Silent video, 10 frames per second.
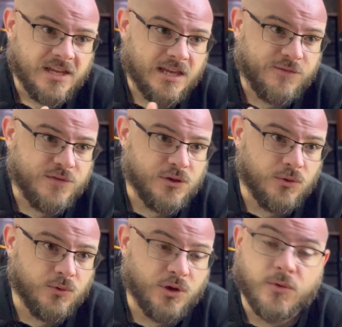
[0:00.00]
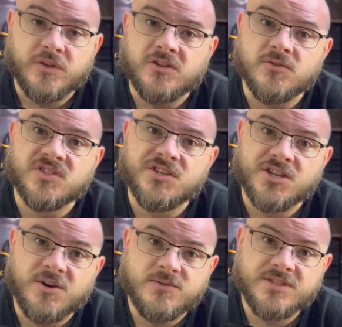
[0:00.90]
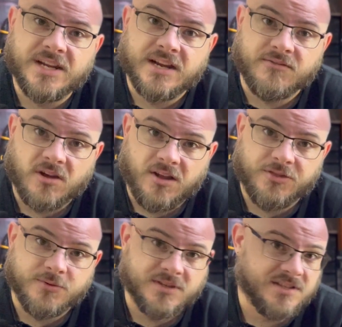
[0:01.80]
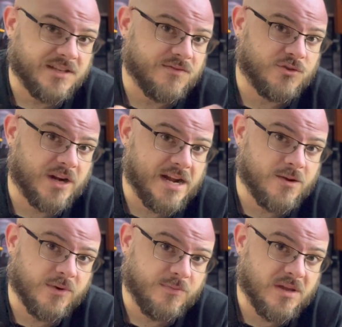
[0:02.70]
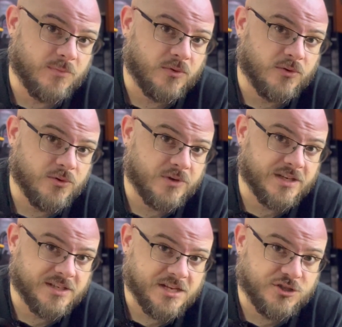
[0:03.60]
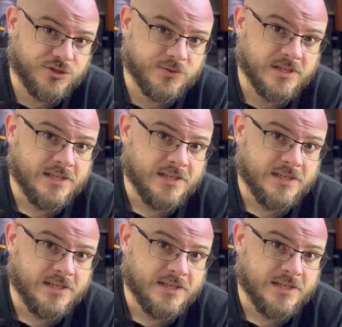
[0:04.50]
if you know the do's and don'ts and have gone through extensive training with people who can teach you.